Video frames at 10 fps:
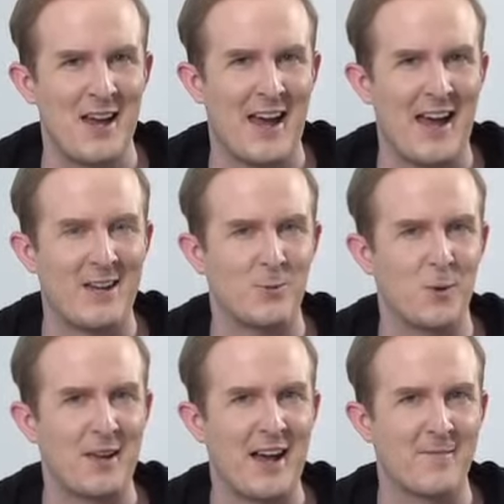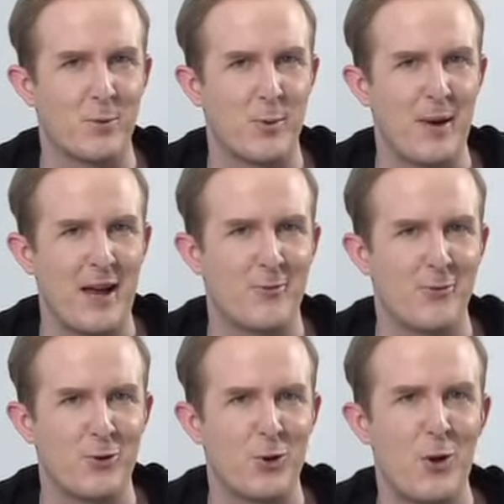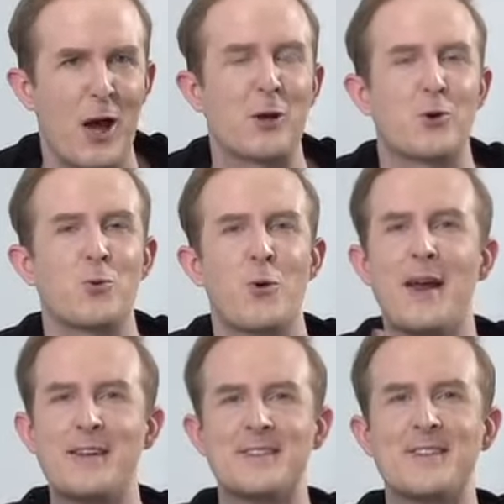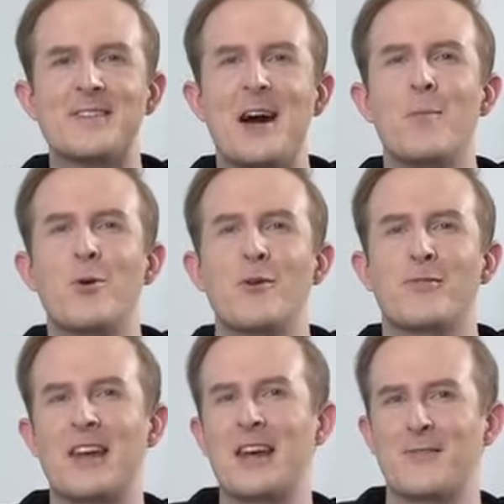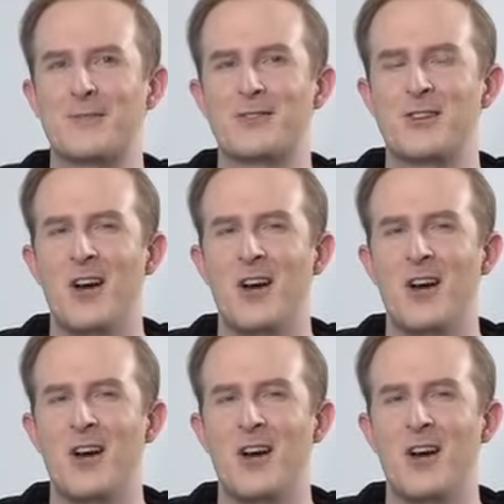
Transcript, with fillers: And we have prepared for you a great number of gifts.